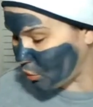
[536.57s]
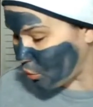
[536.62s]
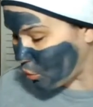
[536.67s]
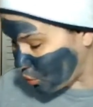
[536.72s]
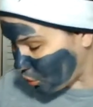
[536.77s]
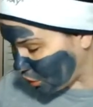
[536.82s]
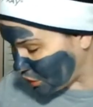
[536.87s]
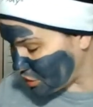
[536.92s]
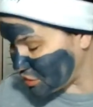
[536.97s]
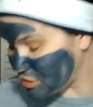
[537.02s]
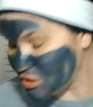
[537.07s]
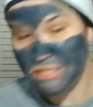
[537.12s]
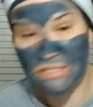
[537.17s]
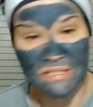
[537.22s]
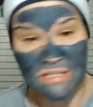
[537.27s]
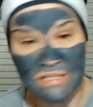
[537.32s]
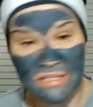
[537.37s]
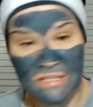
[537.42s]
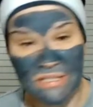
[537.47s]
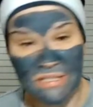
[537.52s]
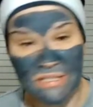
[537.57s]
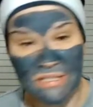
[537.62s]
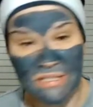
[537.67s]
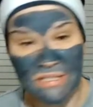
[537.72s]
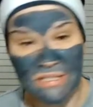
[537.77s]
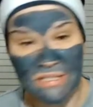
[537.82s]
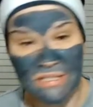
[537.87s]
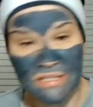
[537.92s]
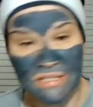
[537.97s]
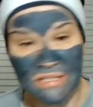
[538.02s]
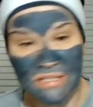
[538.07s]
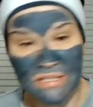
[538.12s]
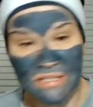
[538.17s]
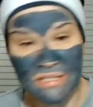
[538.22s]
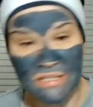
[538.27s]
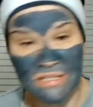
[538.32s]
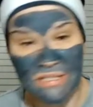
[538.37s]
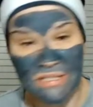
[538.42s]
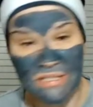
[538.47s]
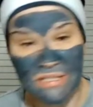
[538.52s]
Or you just take these wet
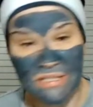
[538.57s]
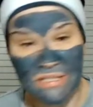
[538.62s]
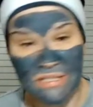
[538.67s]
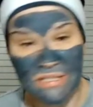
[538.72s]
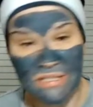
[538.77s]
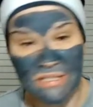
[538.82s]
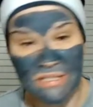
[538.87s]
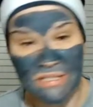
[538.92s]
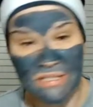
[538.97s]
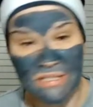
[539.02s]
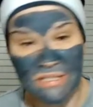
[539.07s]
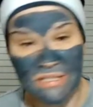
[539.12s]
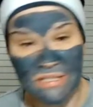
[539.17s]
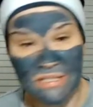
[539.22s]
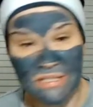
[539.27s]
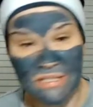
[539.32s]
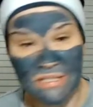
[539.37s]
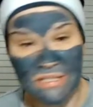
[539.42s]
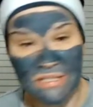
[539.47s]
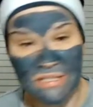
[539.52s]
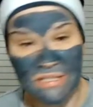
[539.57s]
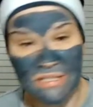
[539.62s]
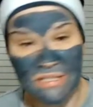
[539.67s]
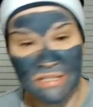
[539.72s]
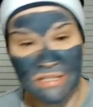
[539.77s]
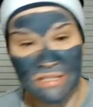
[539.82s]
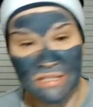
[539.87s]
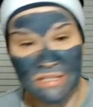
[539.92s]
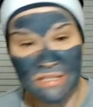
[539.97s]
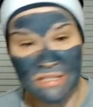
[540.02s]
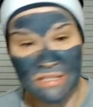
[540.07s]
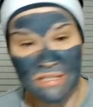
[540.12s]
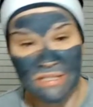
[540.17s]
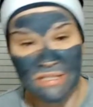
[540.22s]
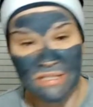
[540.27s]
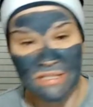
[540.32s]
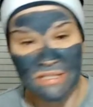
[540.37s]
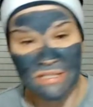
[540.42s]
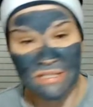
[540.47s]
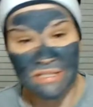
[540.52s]
cloths, which is what I'm going to do,
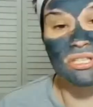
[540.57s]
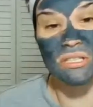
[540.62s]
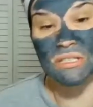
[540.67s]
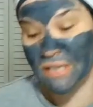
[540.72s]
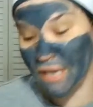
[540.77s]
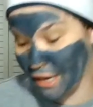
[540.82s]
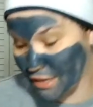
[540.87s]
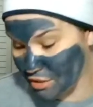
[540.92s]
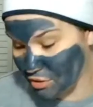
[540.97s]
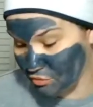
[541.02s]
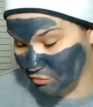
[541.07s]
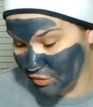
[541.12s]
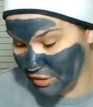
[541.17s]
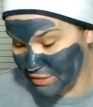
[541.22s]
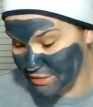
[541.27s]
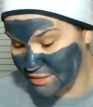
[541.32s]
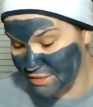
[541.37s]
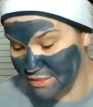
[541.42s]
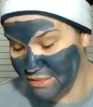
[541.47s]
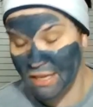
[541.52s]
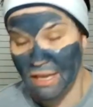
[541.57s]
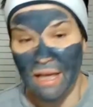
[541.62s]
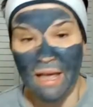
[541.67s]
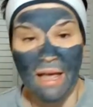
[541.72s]
and just kind of rinse